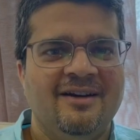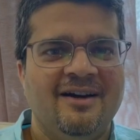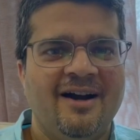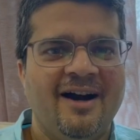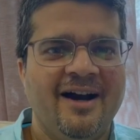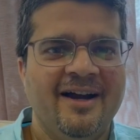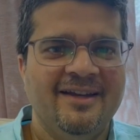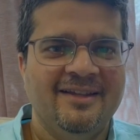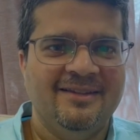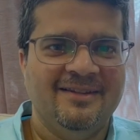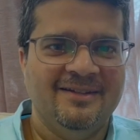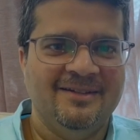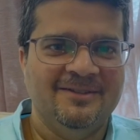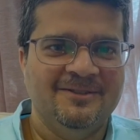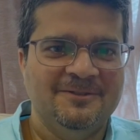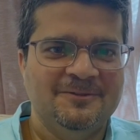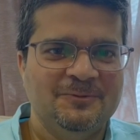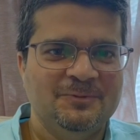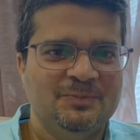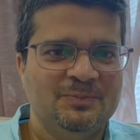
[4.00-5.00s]
Hi there.
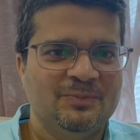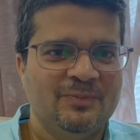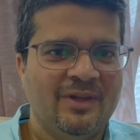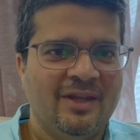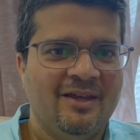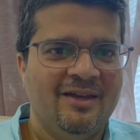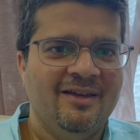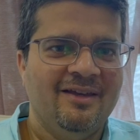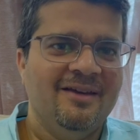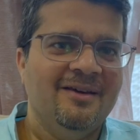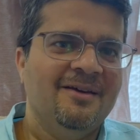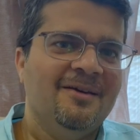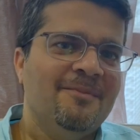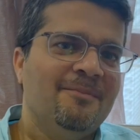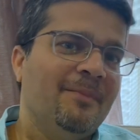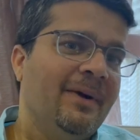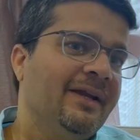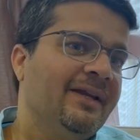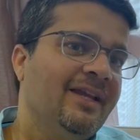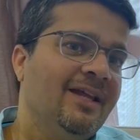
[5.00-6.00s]

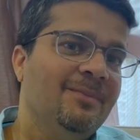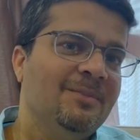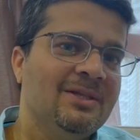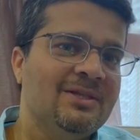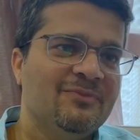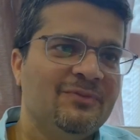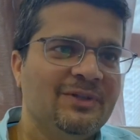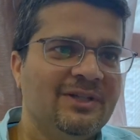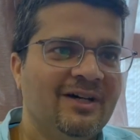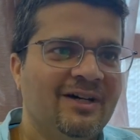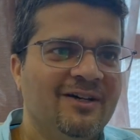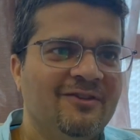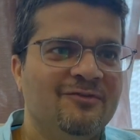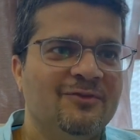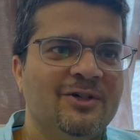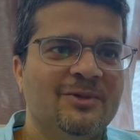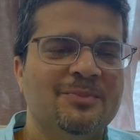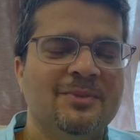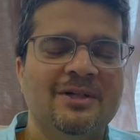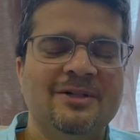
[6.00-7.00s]
My name is Vidhan
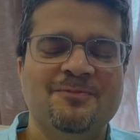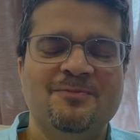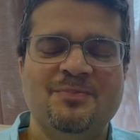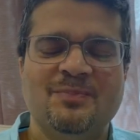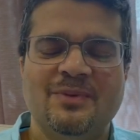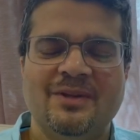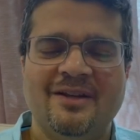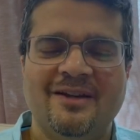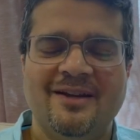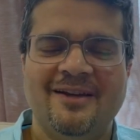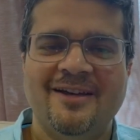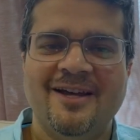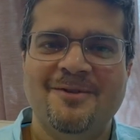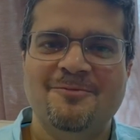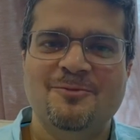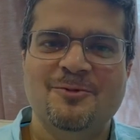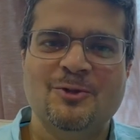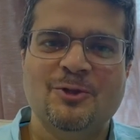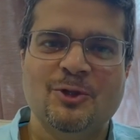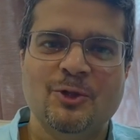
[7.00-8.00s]
Verma, and
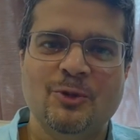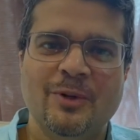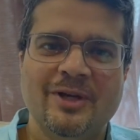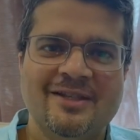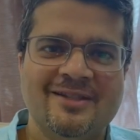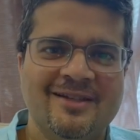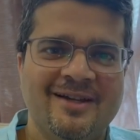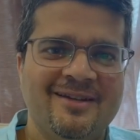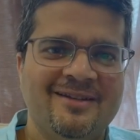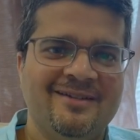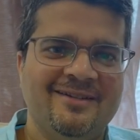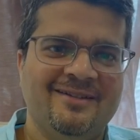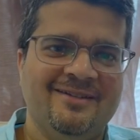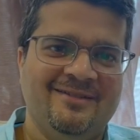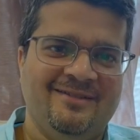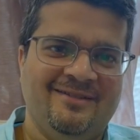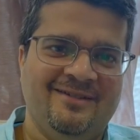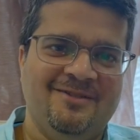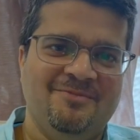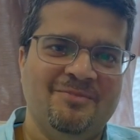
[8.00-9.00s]
I'm so excited
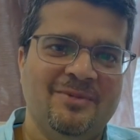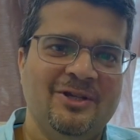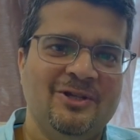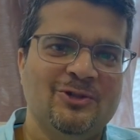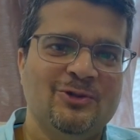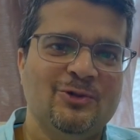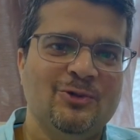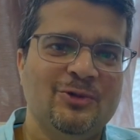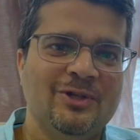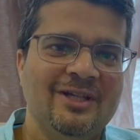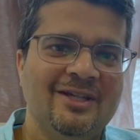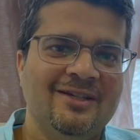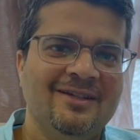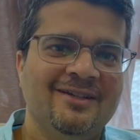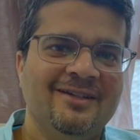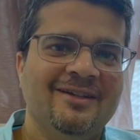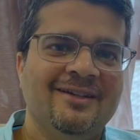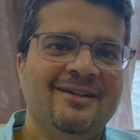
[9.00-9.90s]
that my story,